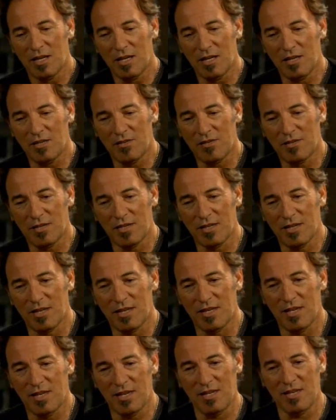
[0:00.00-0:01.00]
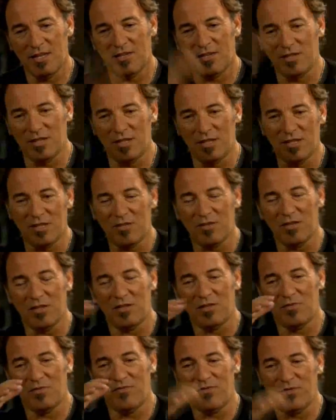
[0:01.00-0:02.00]
it's a
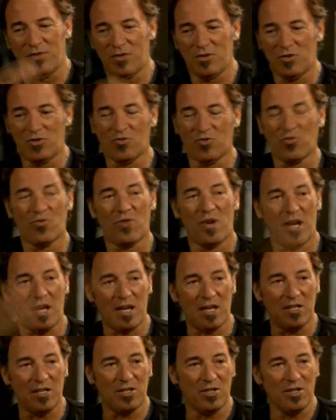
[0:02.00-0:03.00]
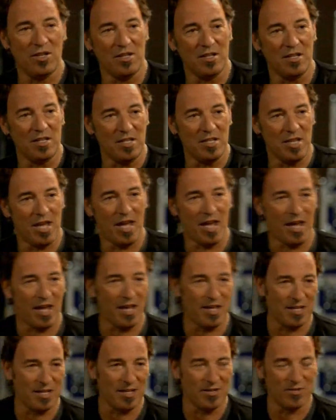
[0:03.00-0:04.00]
strange yin and
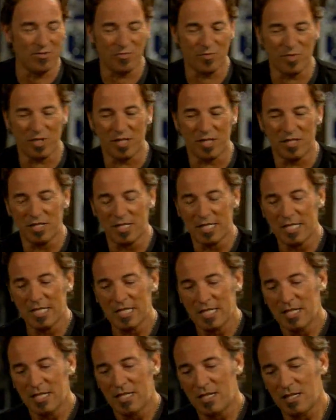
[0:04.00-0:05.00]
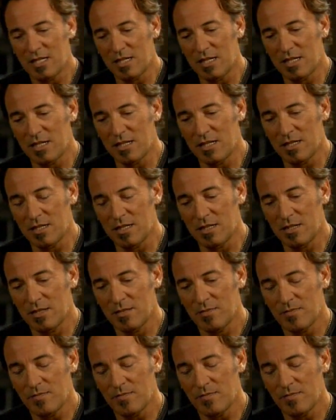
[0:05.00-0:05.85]
yang, but the